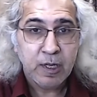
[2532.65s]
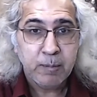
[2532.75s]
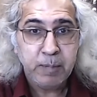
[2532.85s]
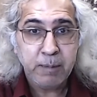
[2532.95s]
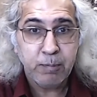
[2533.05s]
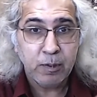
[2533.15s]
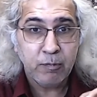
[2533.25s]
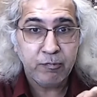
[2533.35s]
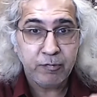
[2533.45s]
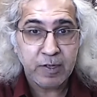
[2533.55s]
people
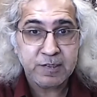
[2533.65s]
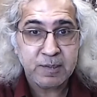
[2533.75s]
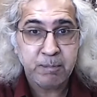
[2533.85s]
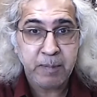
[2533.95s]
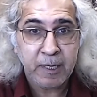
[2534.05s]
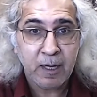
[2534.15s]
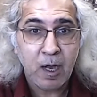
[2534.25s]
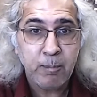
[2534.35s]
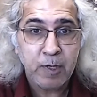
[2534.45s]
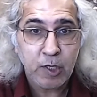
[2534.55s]
first
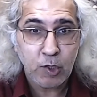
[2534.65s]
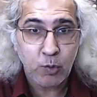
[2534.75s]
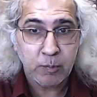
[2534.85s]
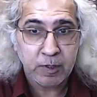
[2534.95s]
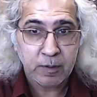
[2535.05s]
become human